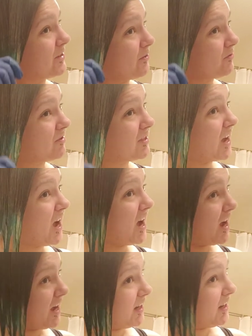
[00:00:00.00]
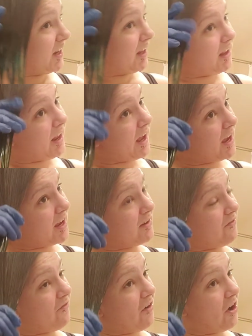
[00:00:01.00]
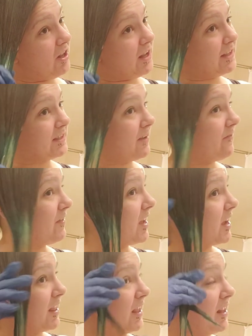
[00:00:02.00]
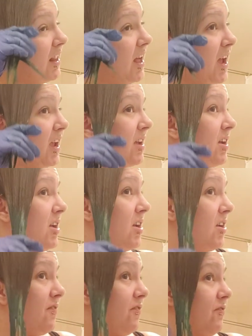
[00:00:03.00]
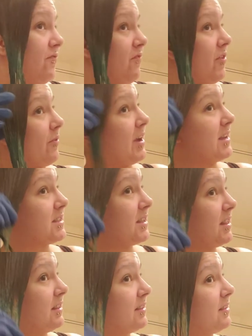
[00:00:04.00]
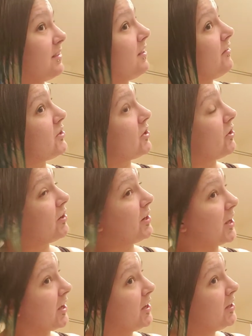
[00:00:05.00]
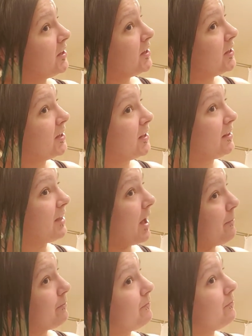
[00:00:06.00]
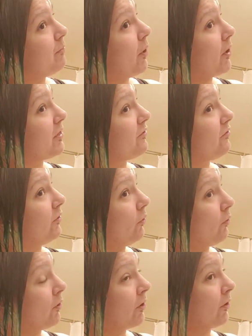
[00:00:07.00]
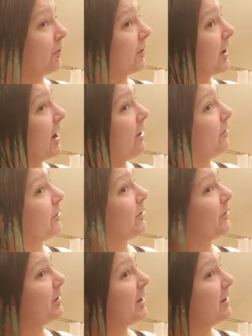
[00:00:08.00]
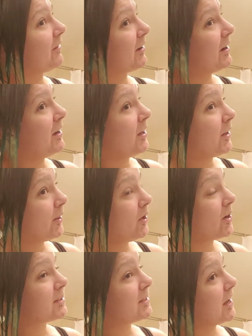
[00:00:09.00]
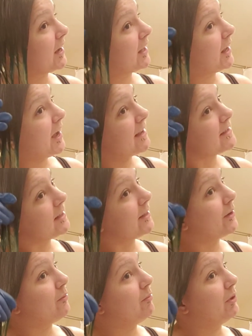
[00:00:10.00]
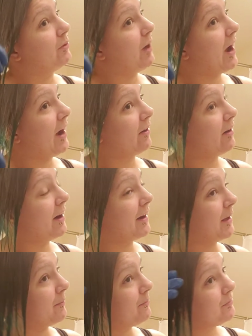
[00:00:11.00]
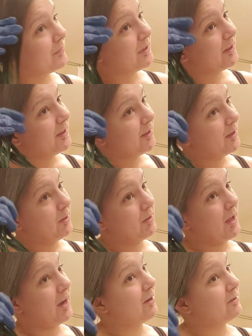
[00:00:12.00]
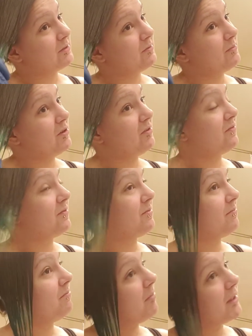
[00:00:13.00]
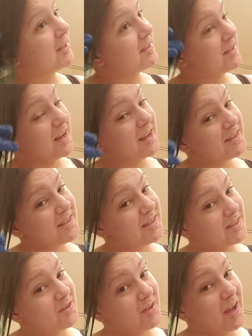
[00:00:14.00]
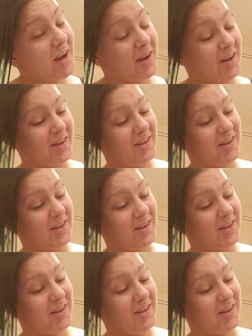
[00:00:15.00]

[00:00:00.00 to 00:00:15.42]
soaked with dye land and fall on something, and then, like, for the rest of eternity, that part of the floor or the counter or whatever looks like it has a little blue hair on it. The hair is removed, but the stain's still there.